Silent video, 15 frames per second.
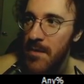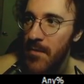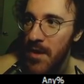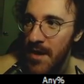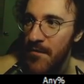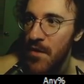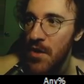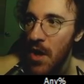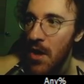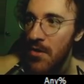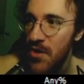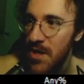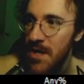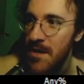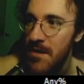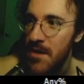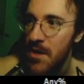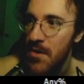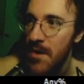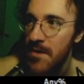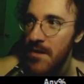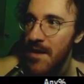there, but if you don't, just hit the
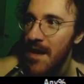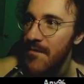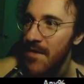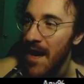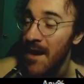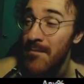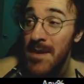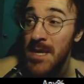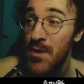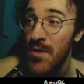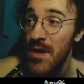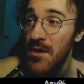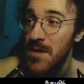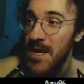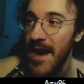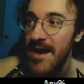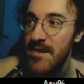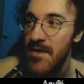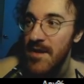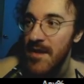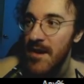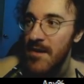2 on the left. I missed one of those
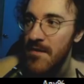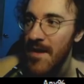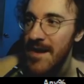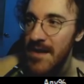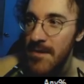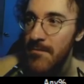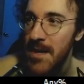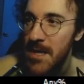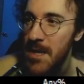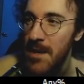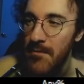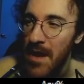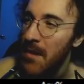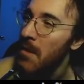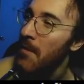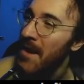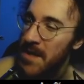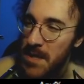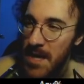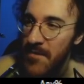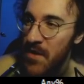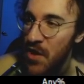guys right there, so I did miss like maybe
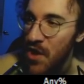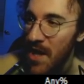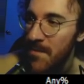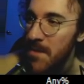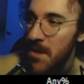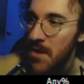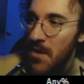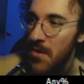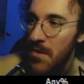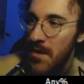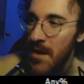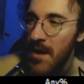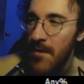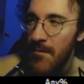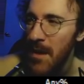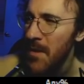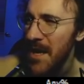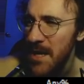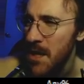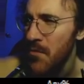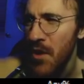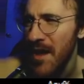about 7 gems in total. Maybe
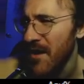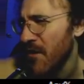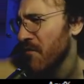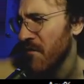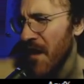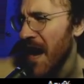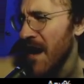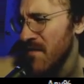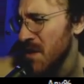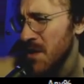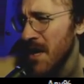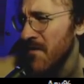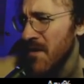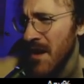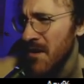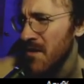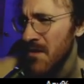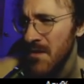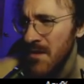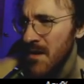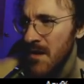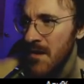like somewhere like 5 to 7, I don't
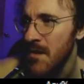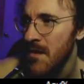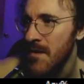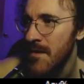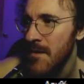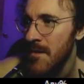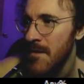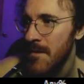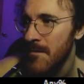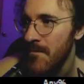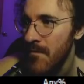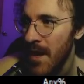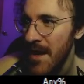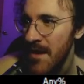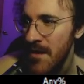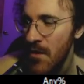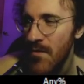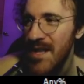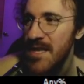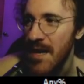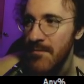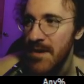know. I think the
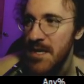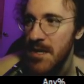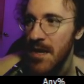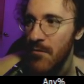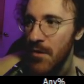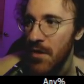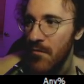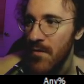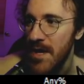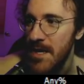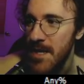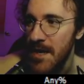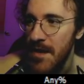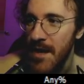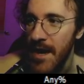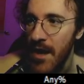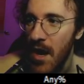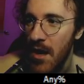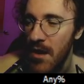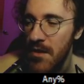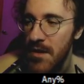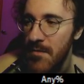ones I missed there were 3s. I think I
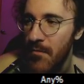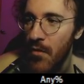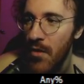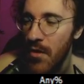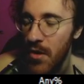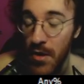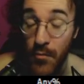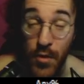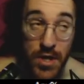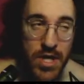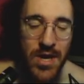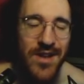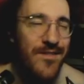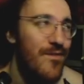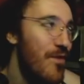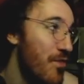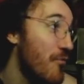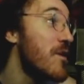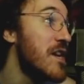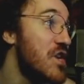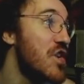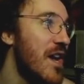got all the were
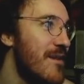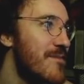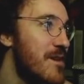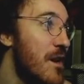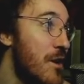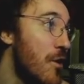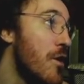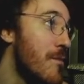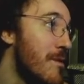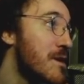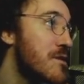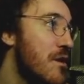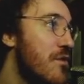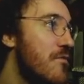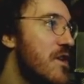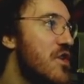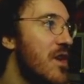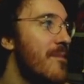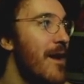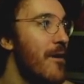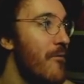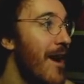3 gems. Yo, you missed a 3
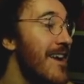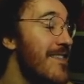gem. And